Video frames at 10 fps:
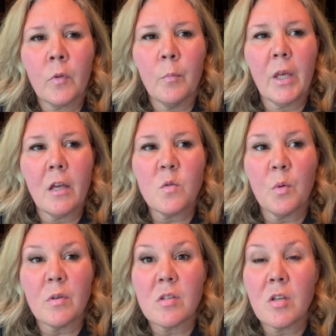because we
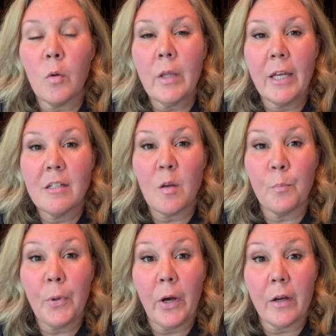were so late to
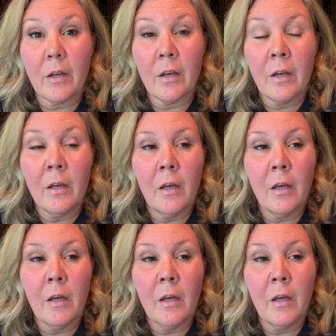book,